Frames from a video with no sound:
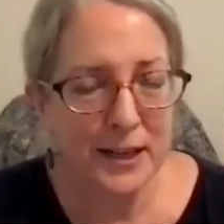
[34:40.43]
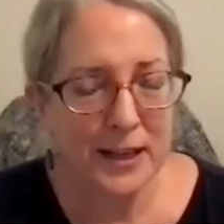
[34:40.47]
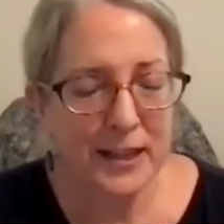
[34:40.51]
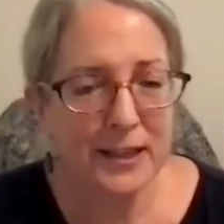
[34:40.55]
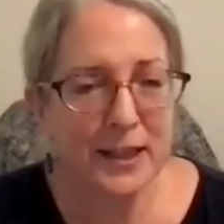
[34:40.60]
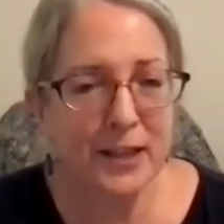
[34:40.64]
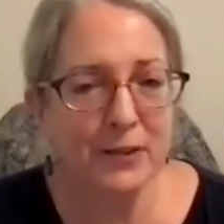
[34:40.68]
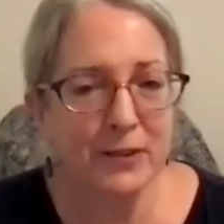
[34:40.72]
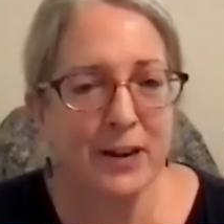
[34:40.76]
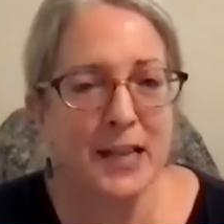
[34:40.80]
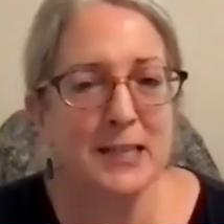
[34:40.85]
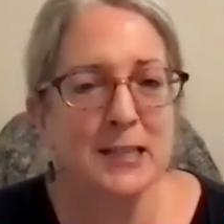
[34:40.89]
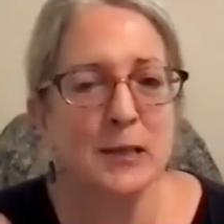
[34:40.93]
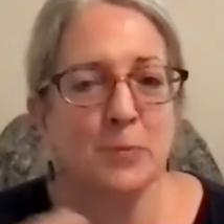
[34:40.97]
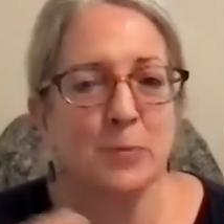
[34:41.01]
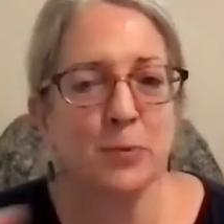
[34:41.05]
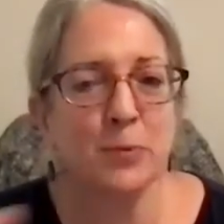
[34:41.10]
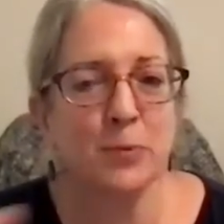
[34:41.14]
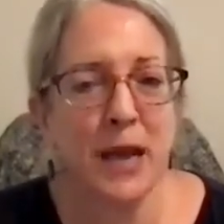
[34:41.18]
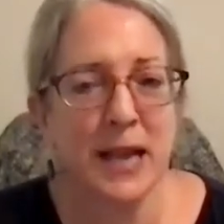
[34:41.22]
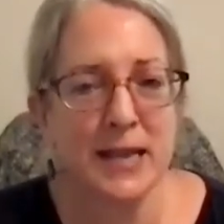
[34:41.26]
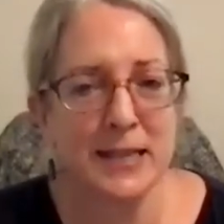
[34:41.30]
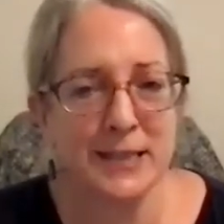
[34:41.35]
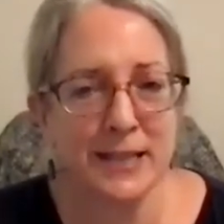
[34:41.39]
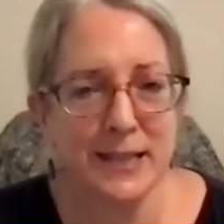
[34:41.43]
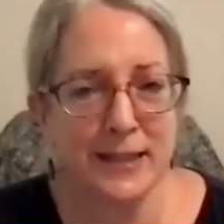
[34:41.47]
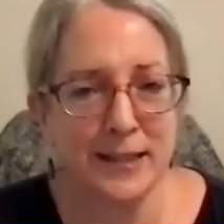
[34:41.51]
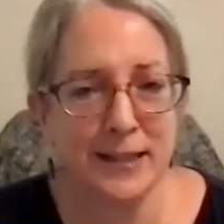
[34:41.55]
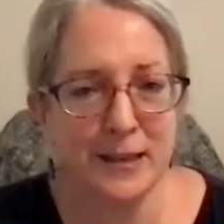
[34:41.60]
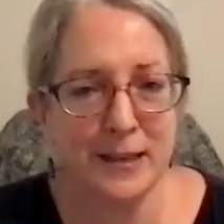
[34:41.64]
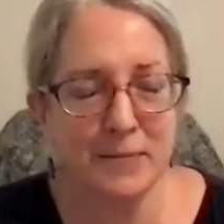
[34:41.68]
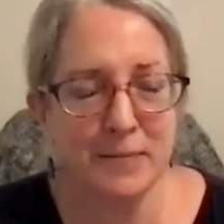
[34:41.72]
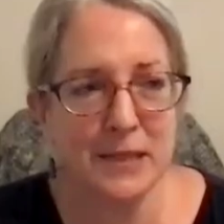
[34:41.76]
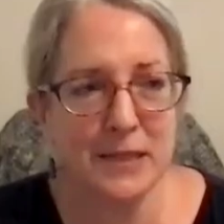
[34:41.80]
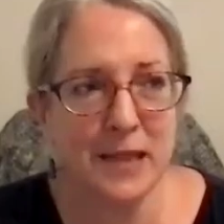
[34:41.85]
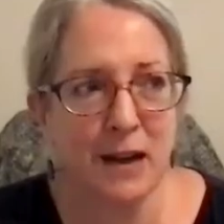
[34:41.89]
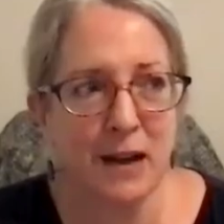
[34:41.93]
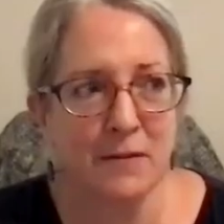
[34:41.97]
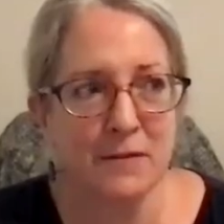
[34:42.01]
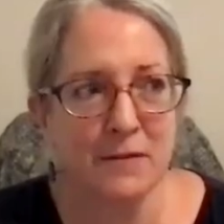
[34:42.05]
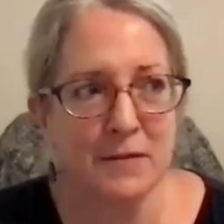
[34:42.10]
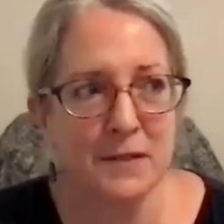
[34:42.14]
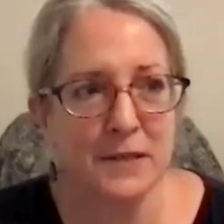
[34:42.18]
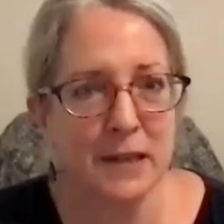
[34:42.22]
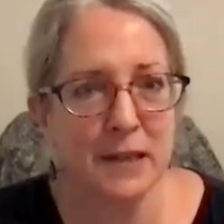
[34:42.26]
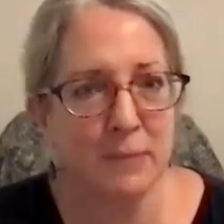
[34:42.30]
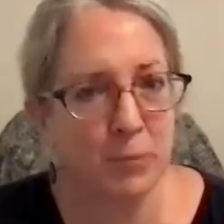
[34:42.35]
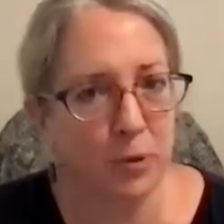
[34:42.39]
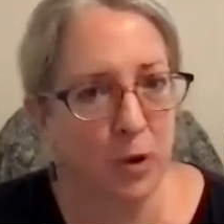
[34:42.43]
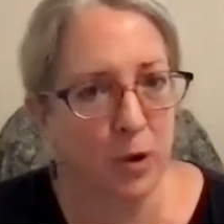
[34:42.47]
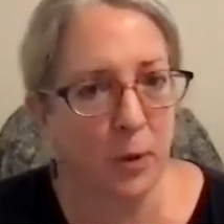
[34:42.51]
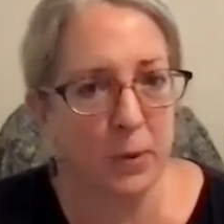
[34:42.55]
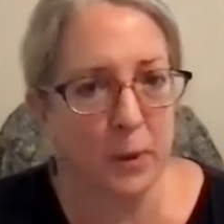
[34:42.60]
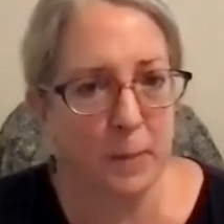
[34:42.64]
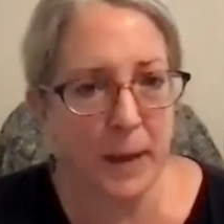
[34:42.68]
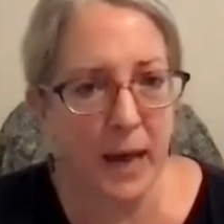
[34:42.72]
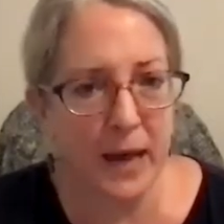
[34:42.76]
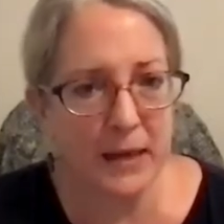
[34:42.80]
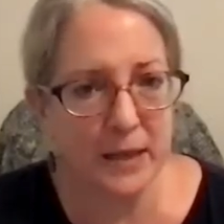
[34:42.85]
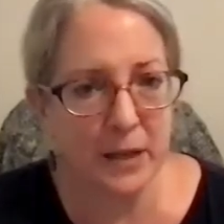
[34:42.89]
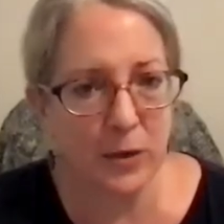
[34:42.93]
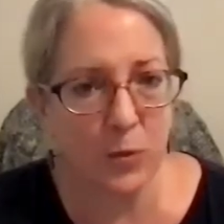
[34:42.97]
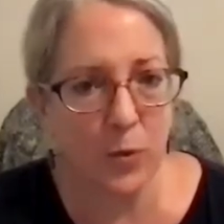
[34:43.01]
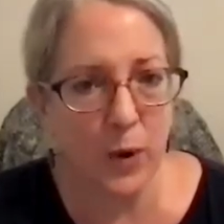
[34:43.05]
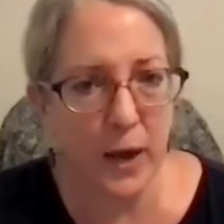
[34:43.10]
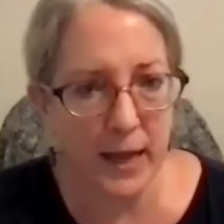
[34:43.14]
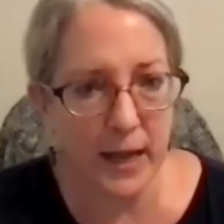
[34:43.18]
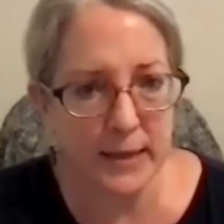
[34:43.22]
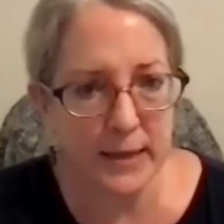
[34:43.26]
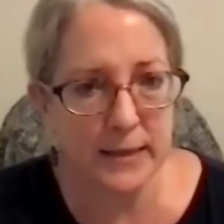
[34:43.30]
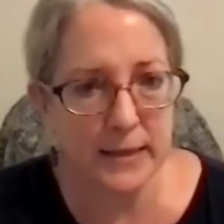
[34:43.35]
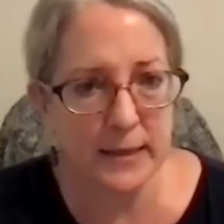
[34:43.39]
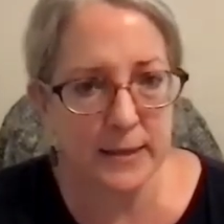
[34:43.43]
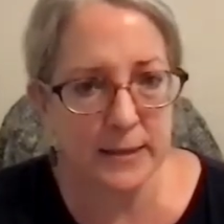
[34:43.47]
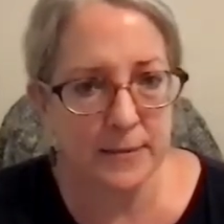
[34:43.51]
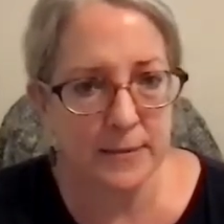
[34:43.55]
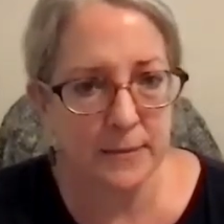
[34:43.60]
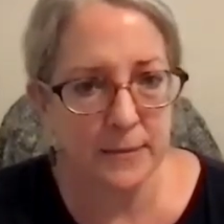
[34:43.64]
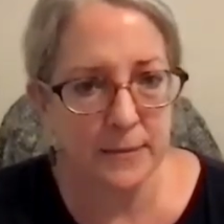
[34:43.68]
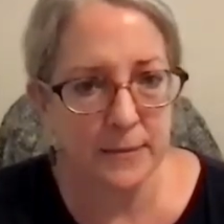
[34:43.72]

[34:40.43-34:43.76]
They're expressing themselves in problematic ways.